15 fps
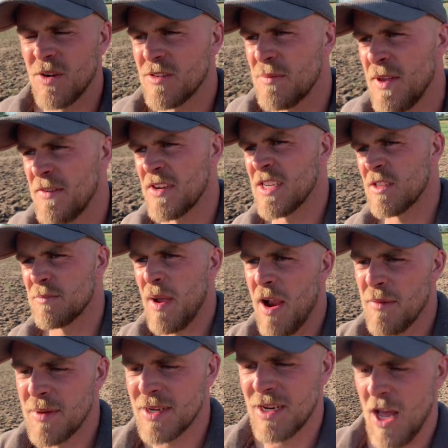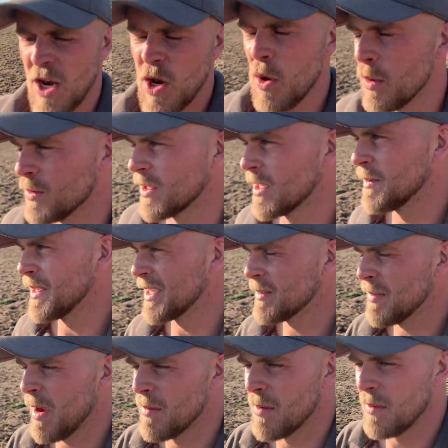It's a bit of an experiment. I knew it was going to be an
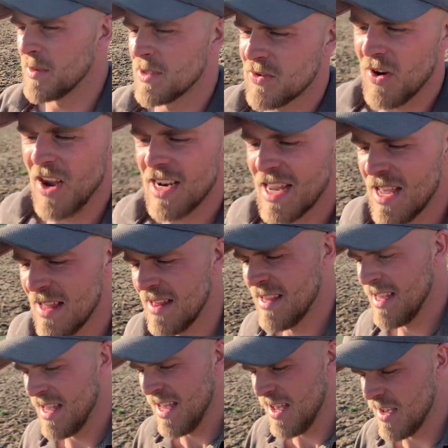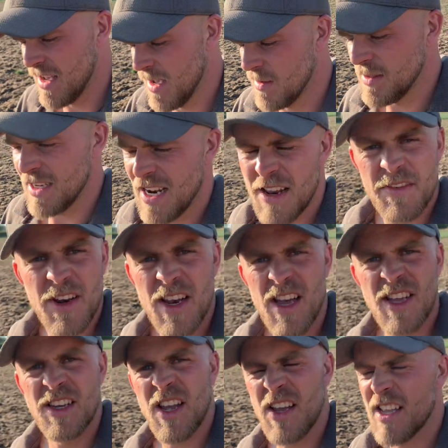experiment when we tried it, and you live and
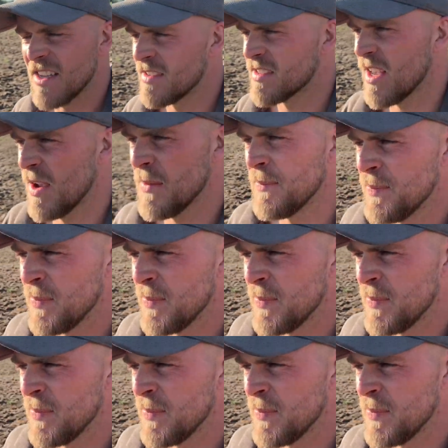learn, don't you? So